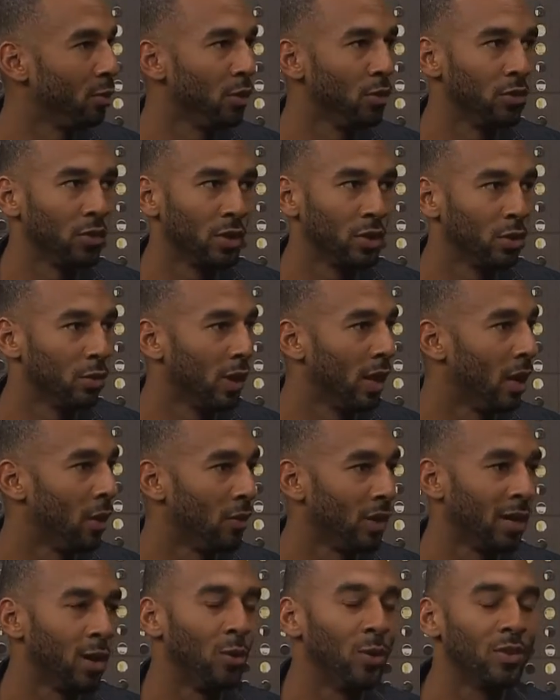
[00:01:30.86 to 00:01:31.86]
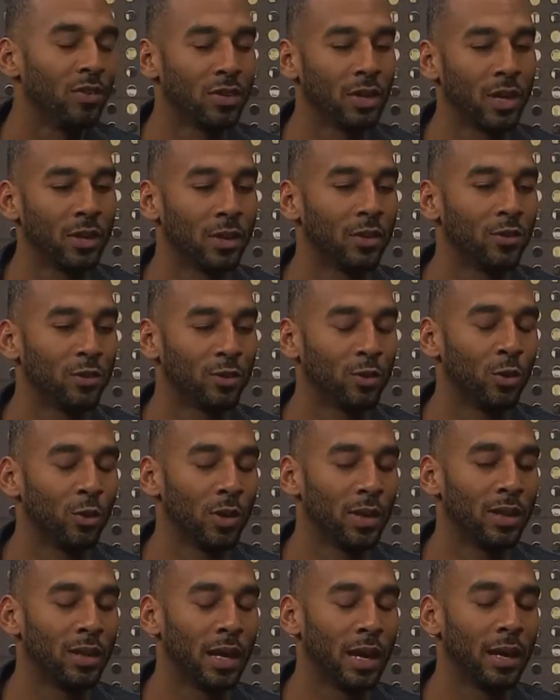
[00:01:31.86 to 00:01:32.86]
music around. I always tell this
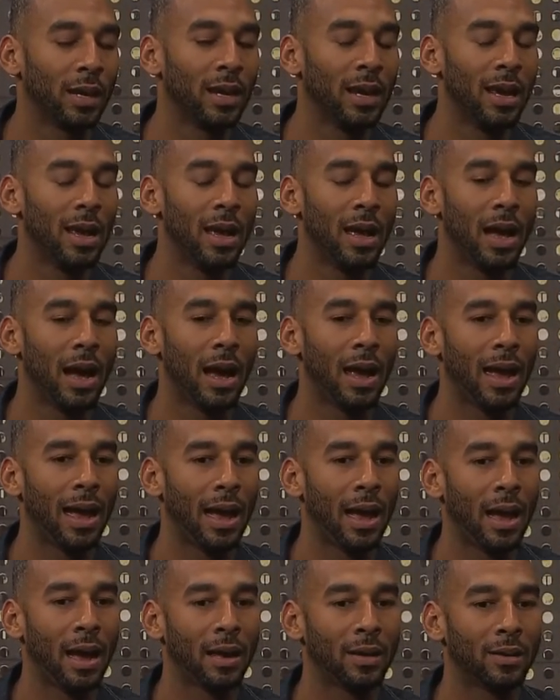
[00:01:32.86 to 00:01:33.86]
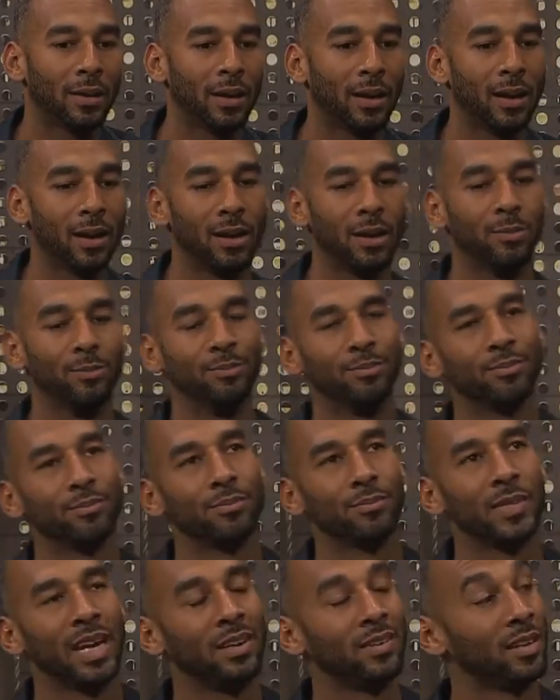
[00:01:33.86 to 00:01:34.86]
story that I had,
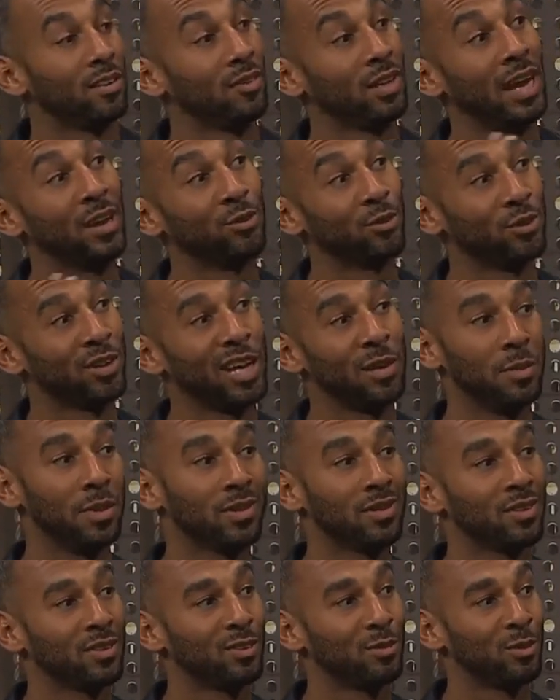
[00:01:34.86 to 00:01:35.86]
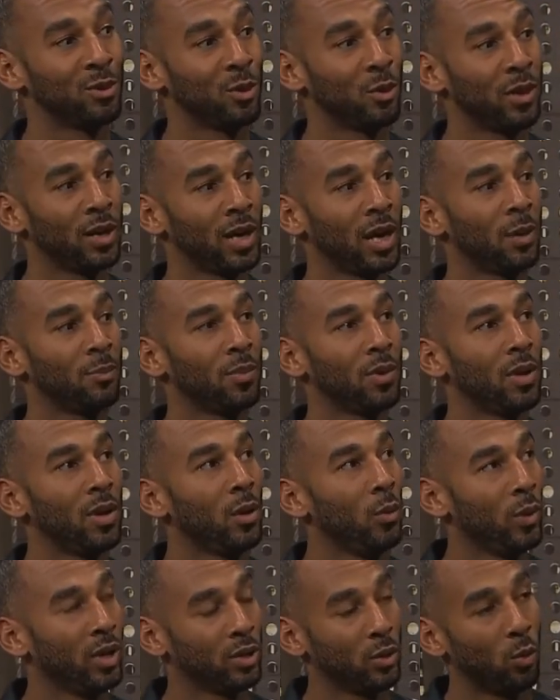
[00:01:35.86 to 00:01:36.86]
instead of an entertainment system growing up,
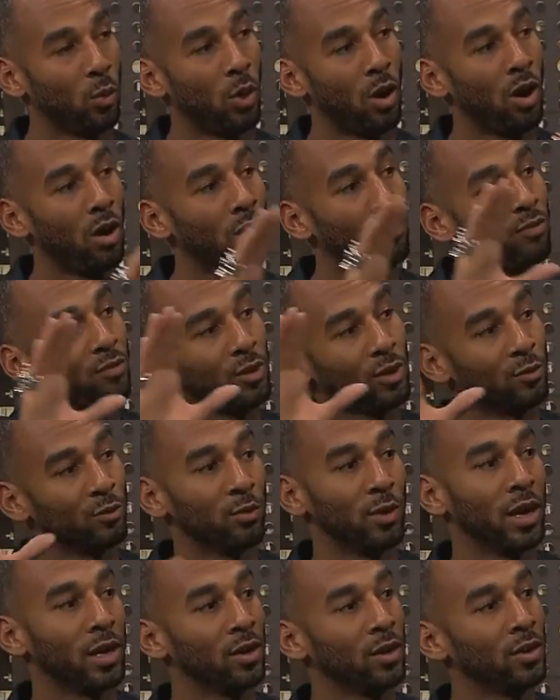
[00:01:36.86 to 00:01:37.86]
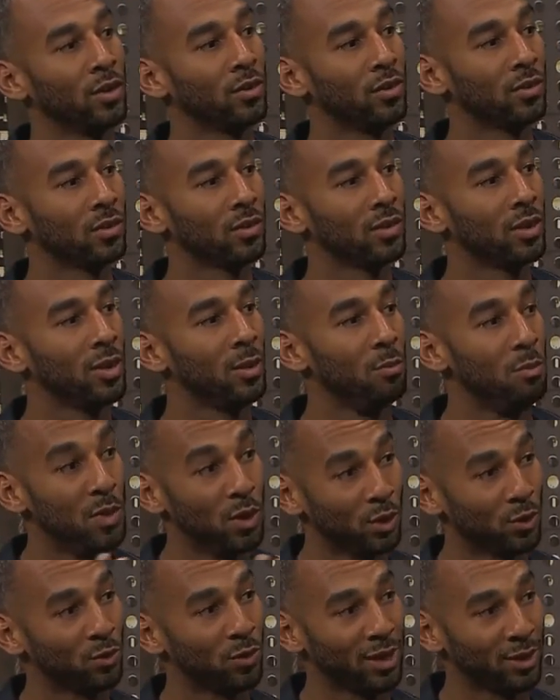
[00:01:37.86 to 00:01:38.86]
we had a wall full of records,
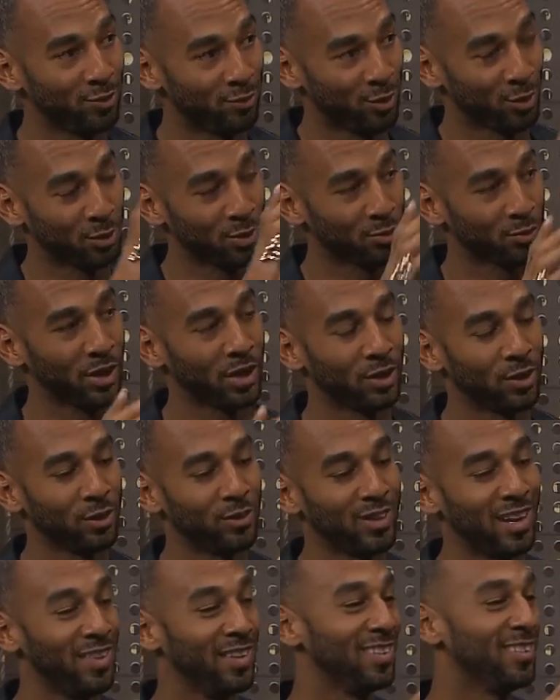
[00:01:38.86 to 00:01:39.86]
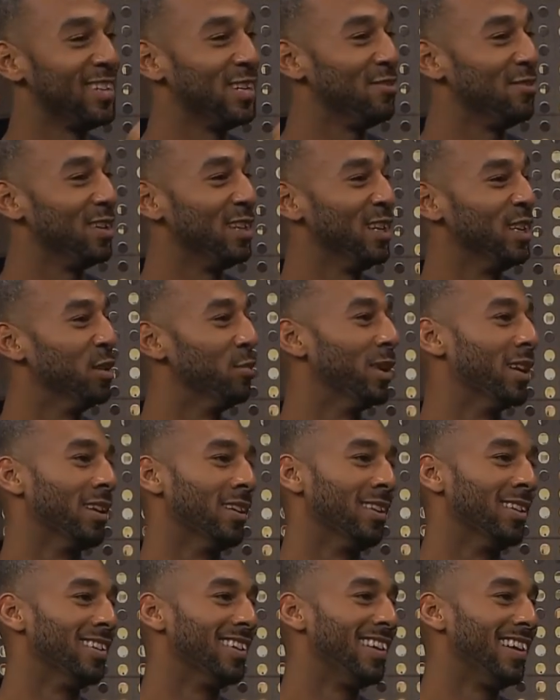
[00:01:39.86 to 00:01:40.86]
milk crates filled with records, and the TV in the
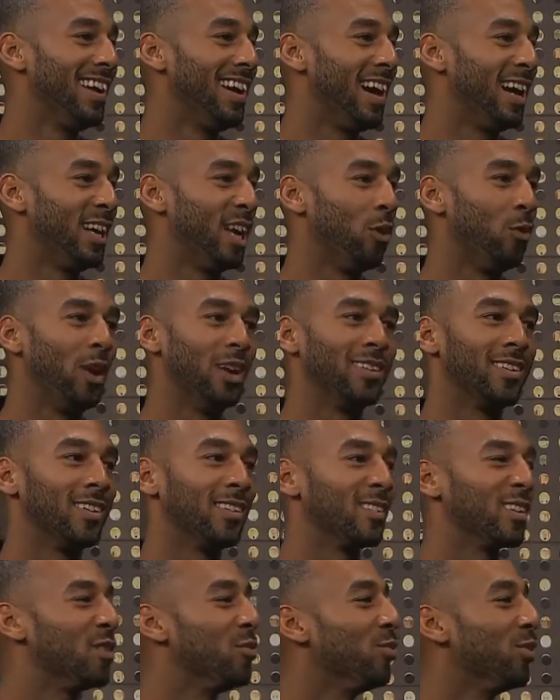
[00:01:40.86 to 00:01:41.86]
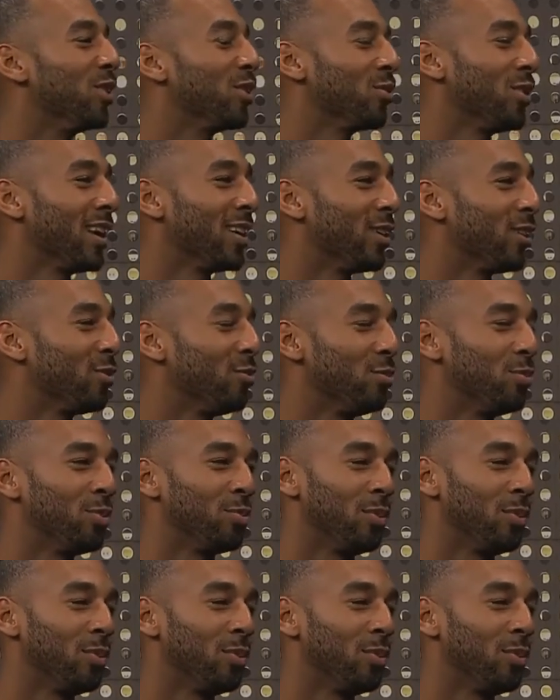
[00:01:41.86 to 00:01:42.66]
middle. And I went to sleep with records